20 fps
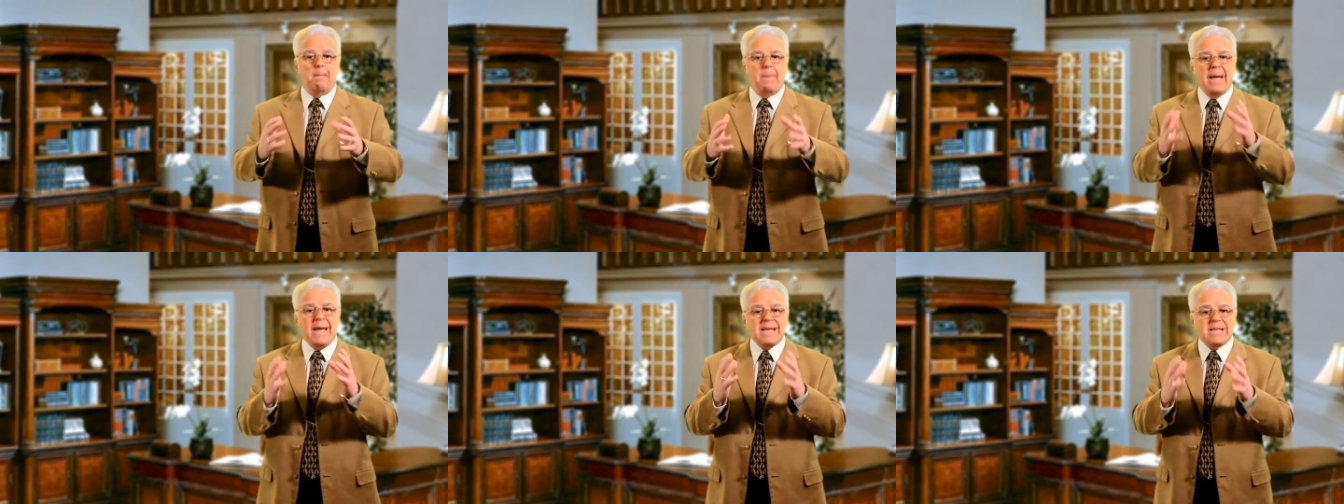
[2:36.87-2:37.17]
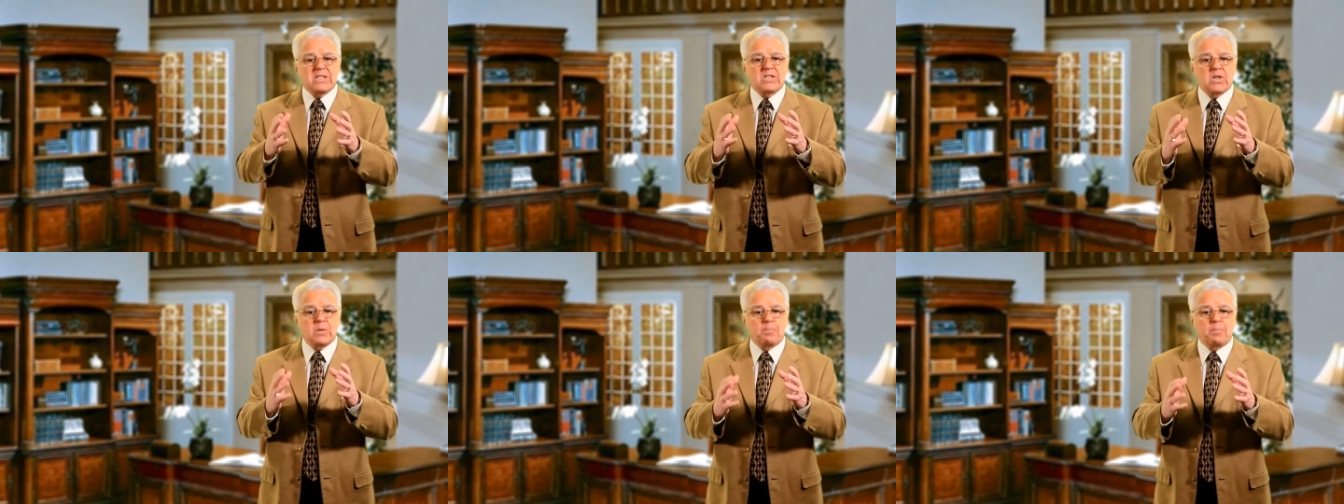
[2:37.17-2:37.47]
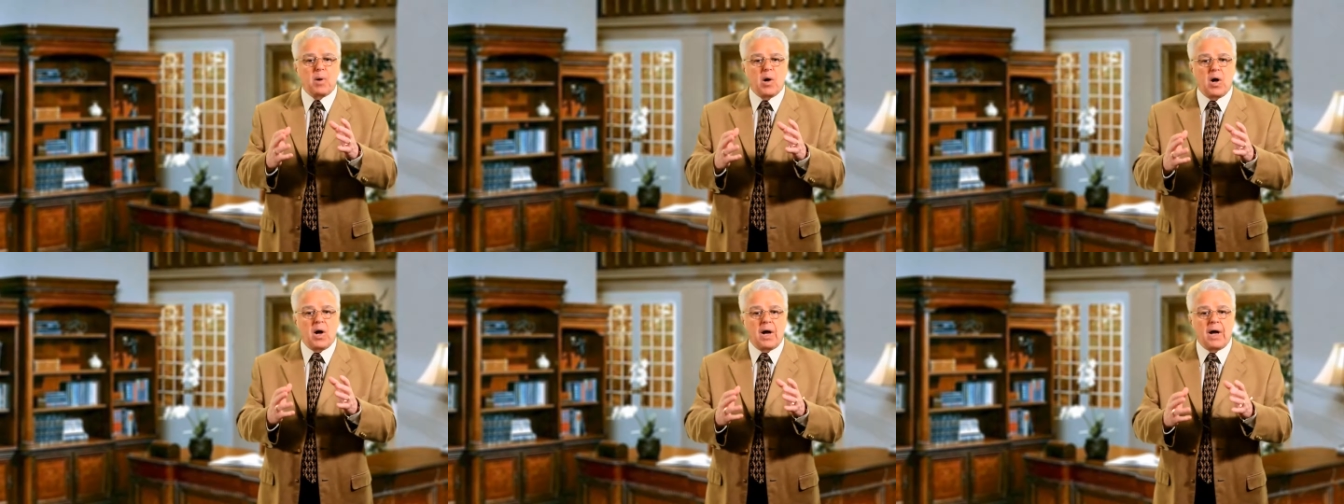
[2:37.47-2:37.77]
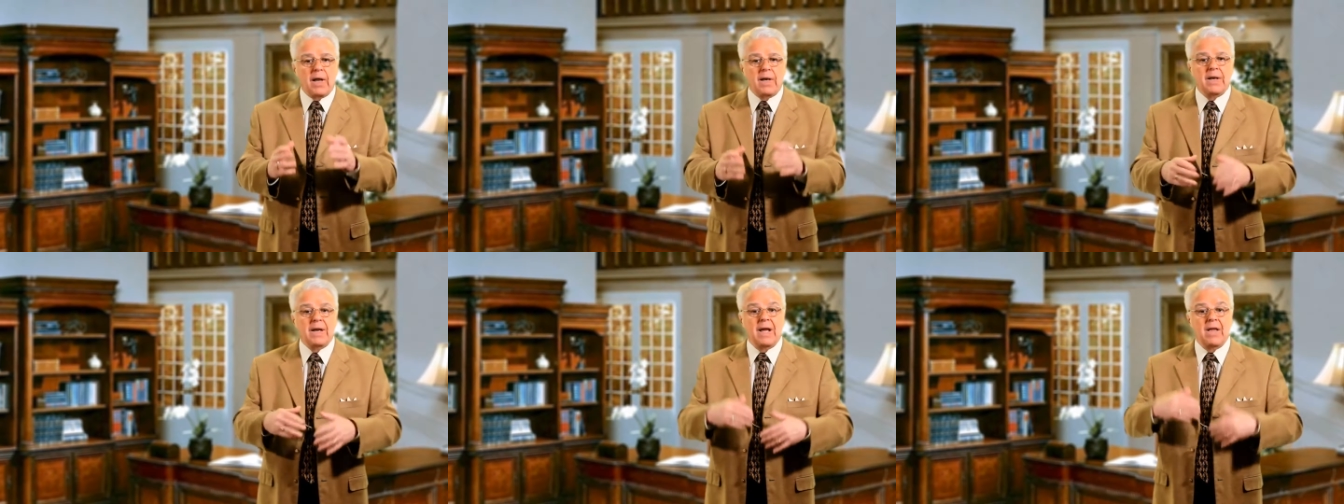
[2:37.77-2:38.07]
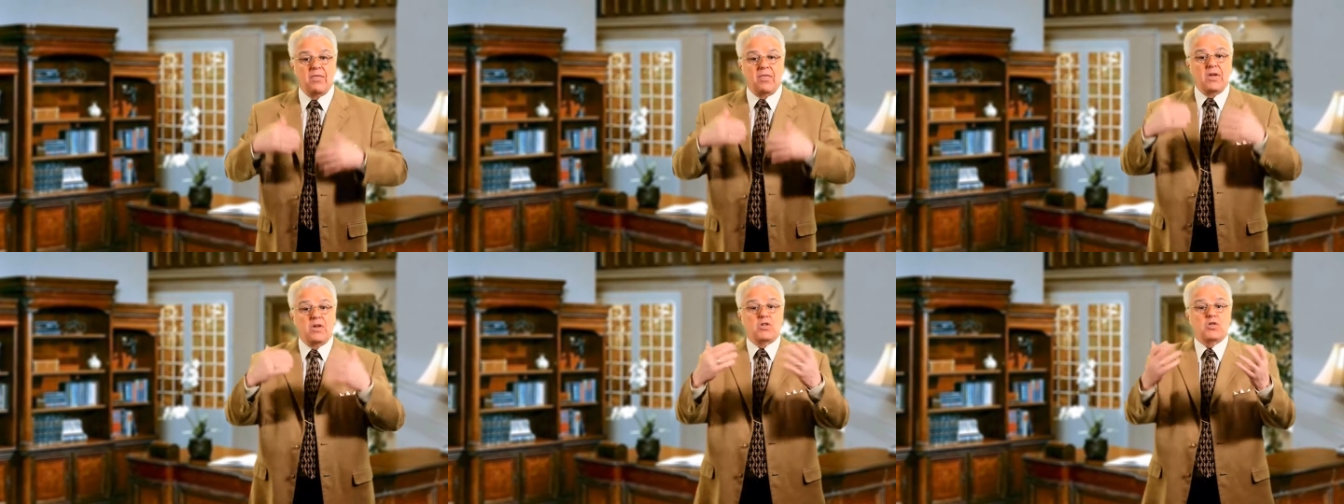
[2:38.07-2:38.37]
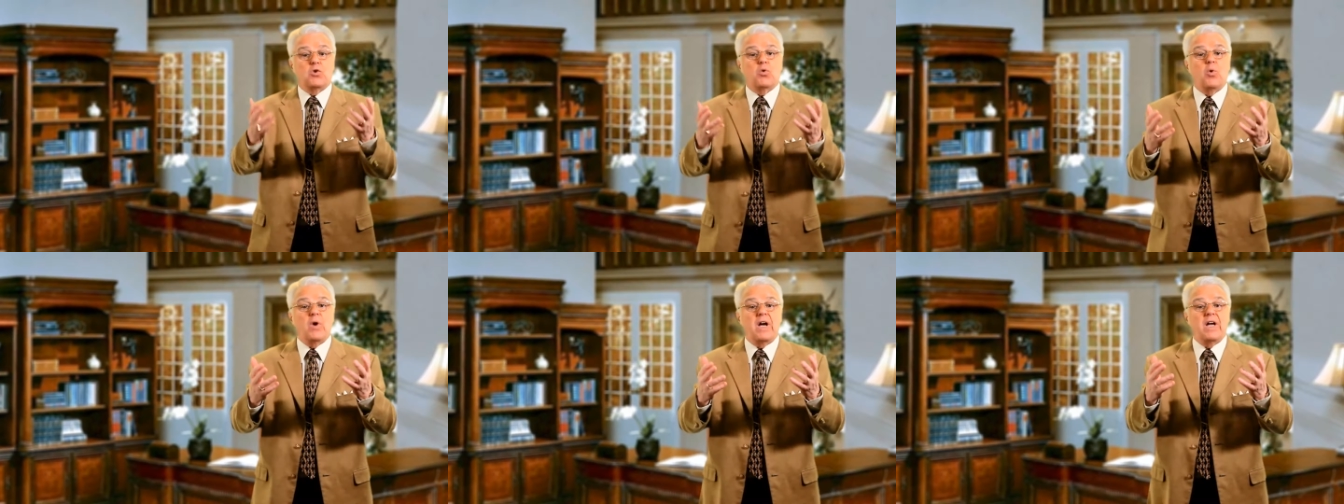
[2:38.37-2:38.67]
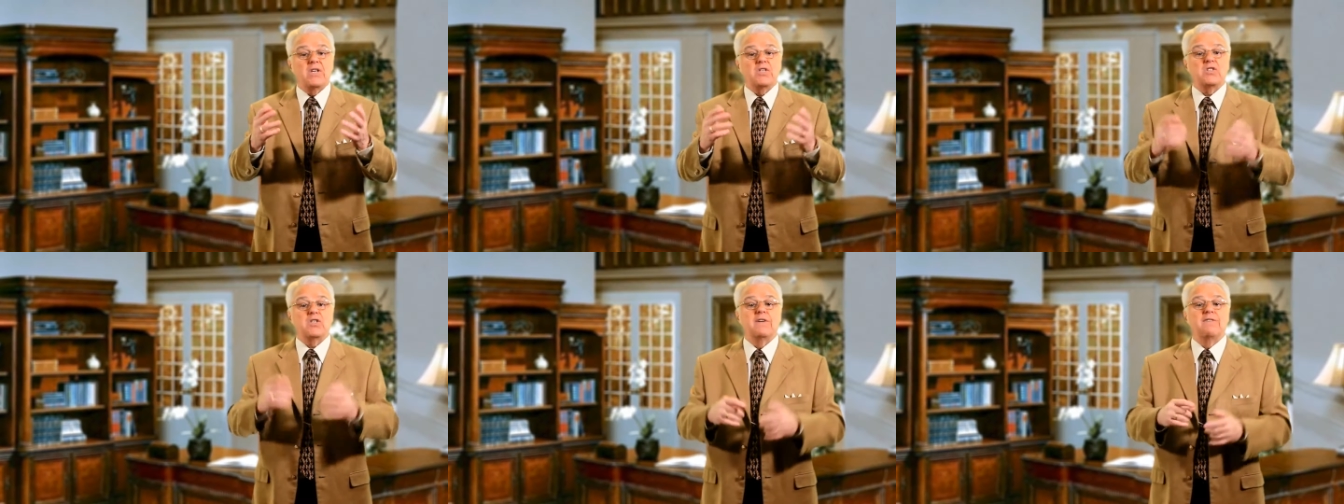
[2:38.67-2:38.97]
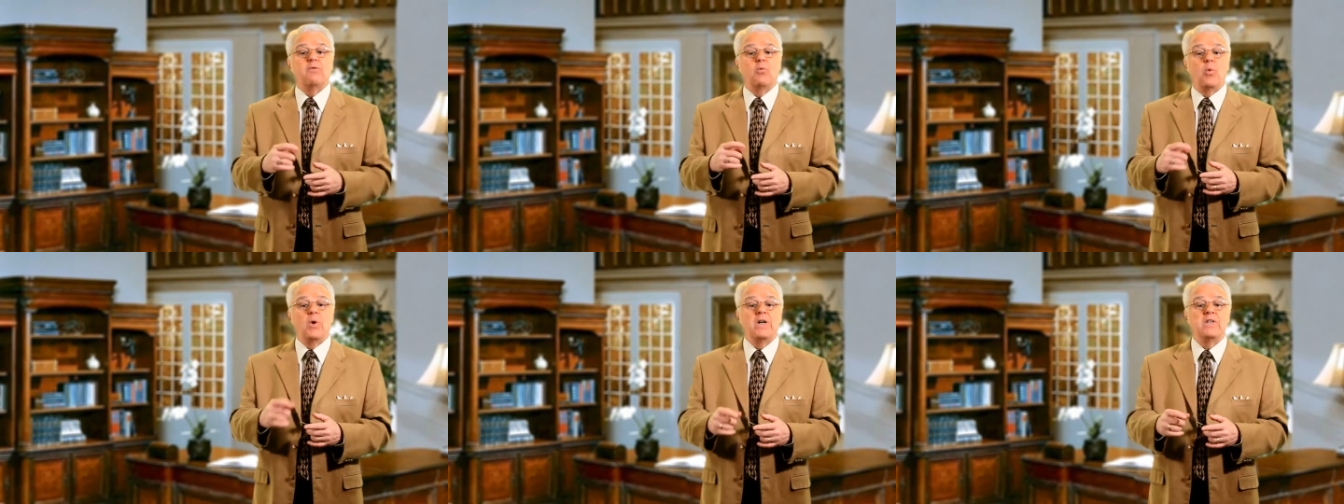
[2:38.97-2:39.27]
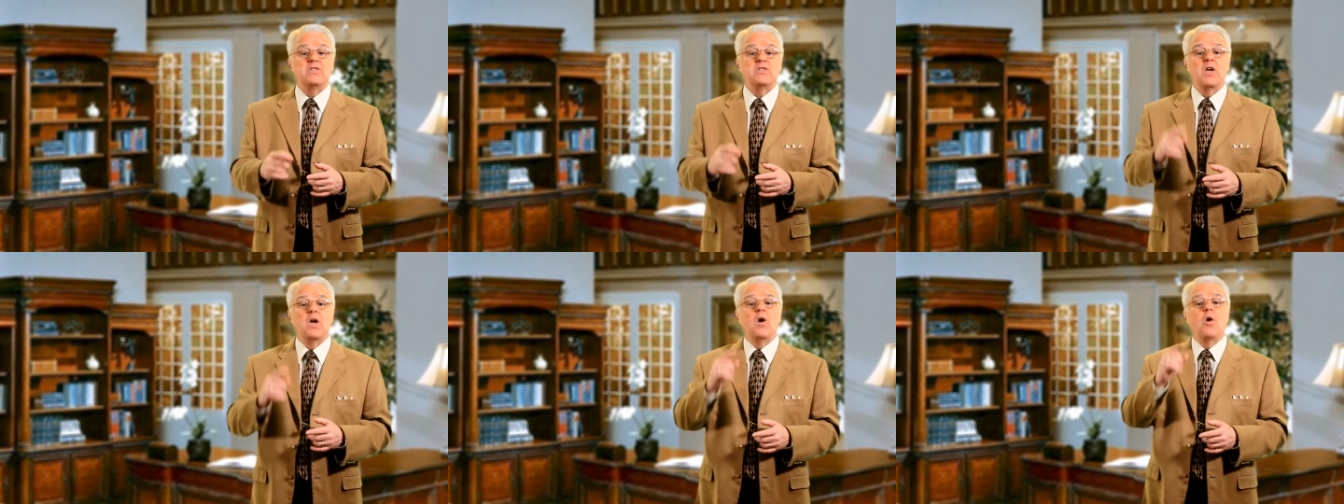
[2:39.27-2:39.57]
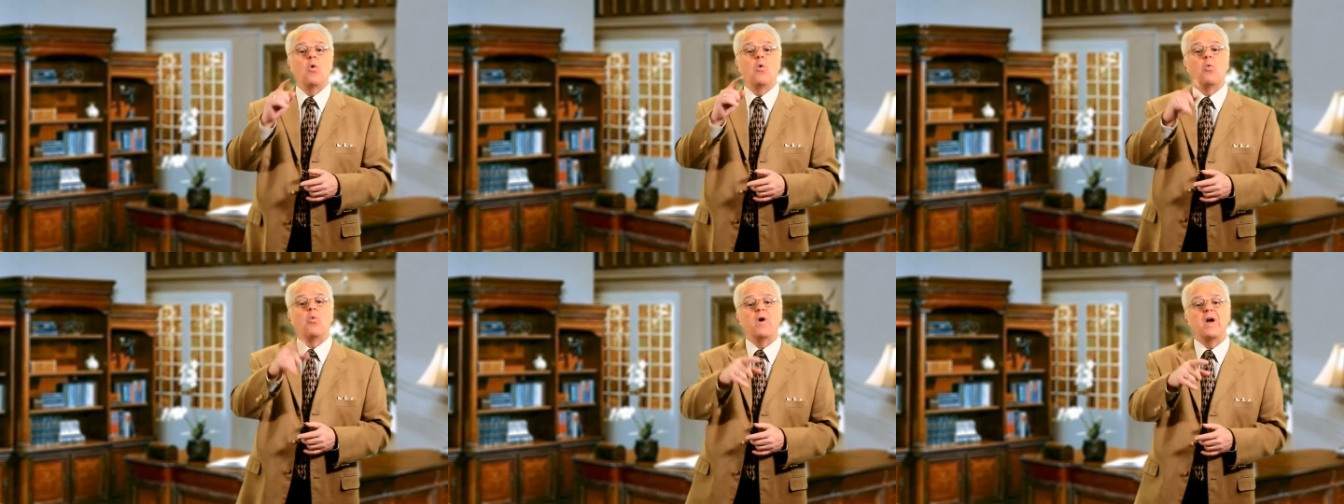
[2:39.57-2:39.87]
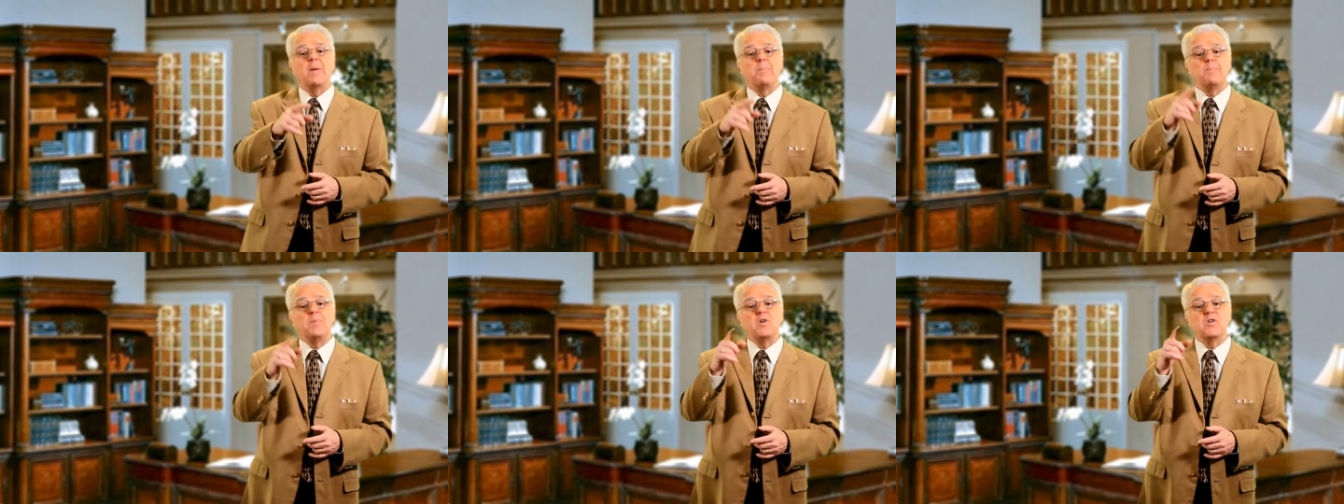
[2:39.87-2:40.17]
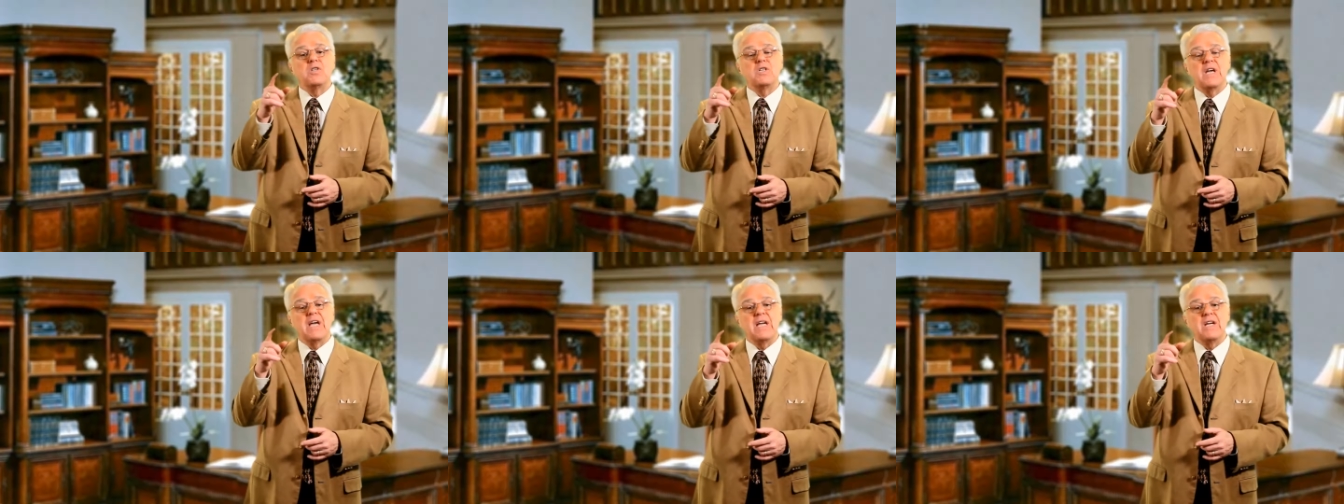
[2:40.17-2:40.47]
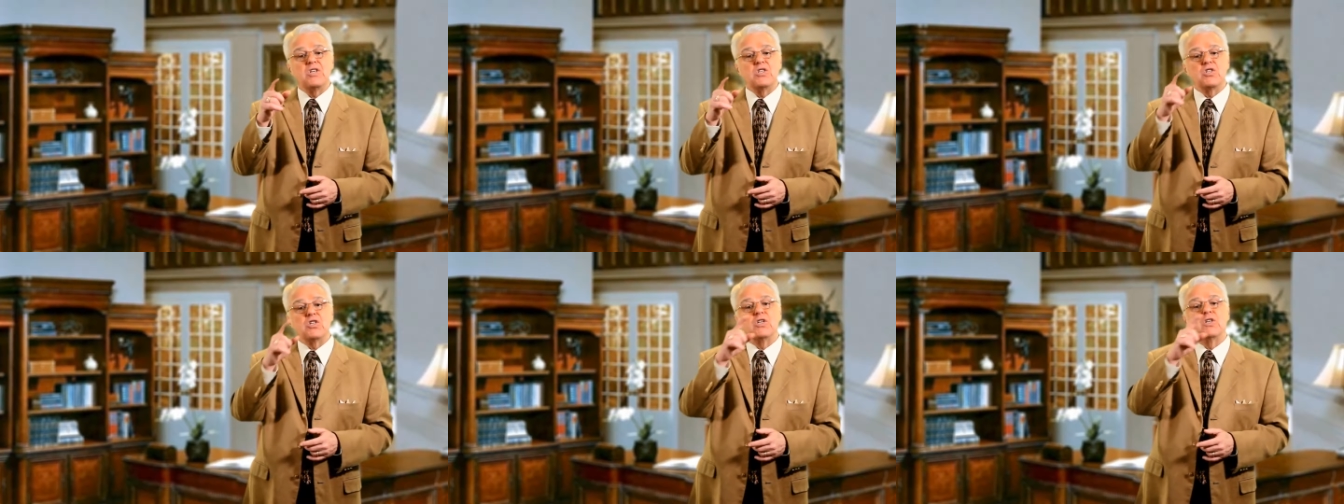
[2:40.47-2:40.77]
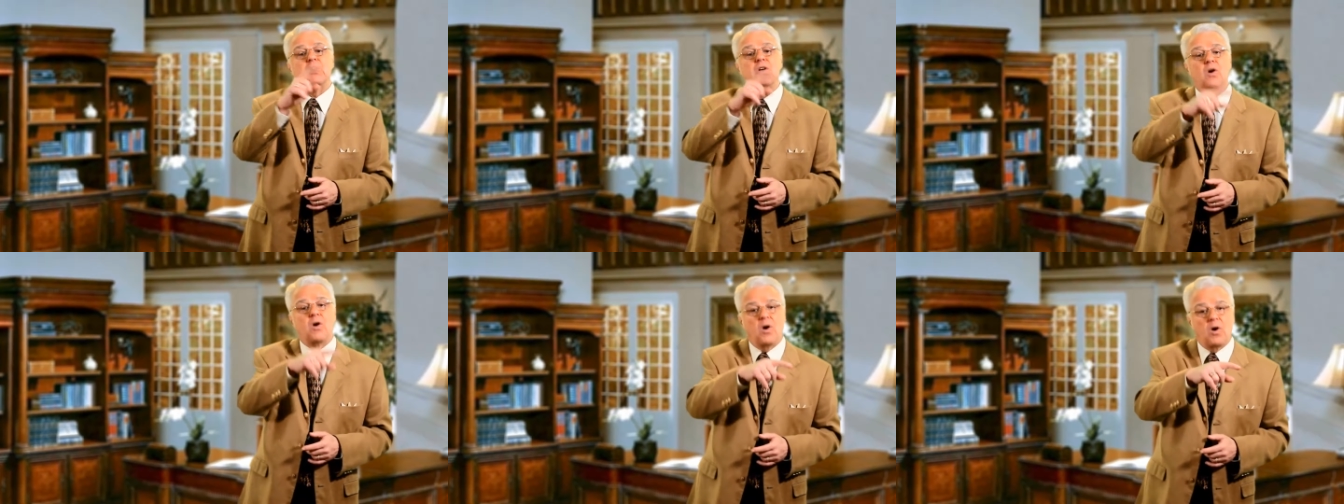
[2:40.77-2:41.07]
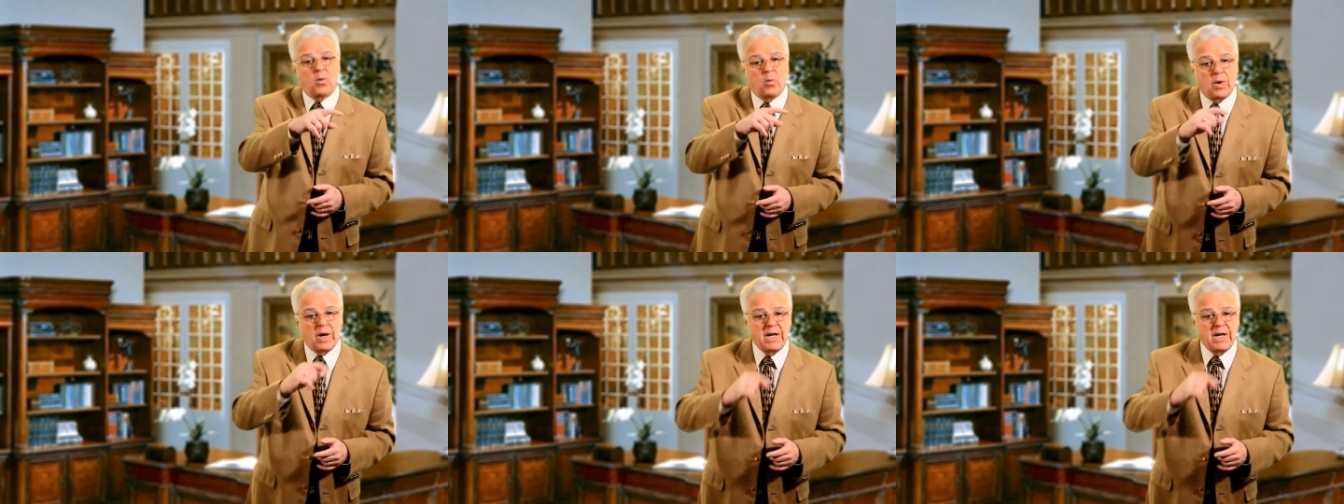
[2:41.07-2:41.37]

based upon the trust of one's reputation or